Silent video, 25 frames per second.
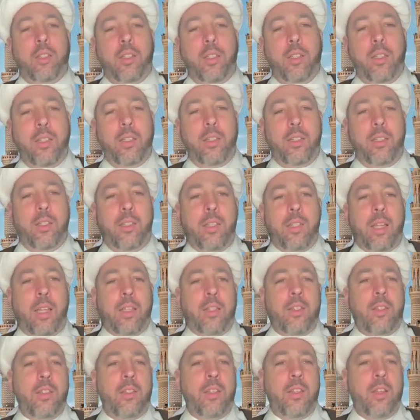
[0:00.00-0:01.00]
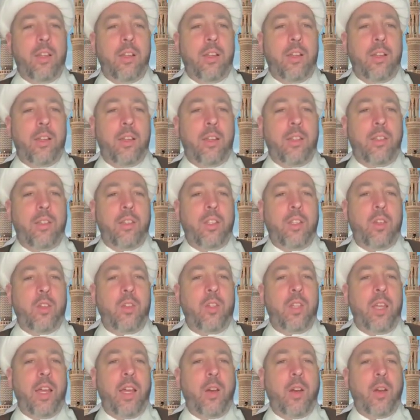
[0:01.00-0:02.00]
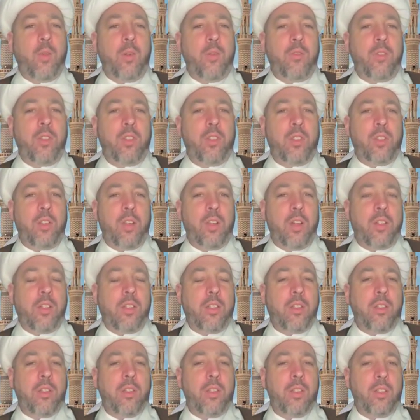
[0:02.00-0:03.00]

He says, until now we've discussed